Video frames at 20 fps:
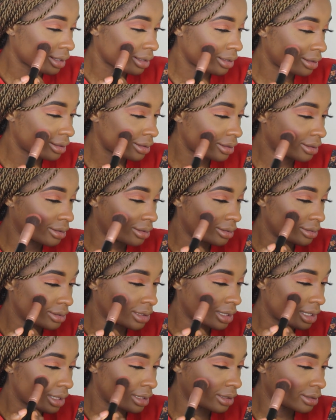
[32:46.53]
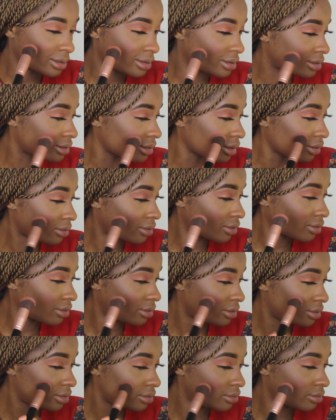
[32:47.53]
a little tiny
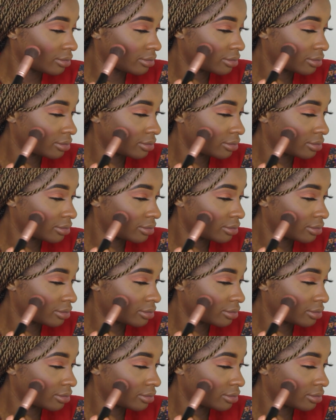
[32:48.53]
circle,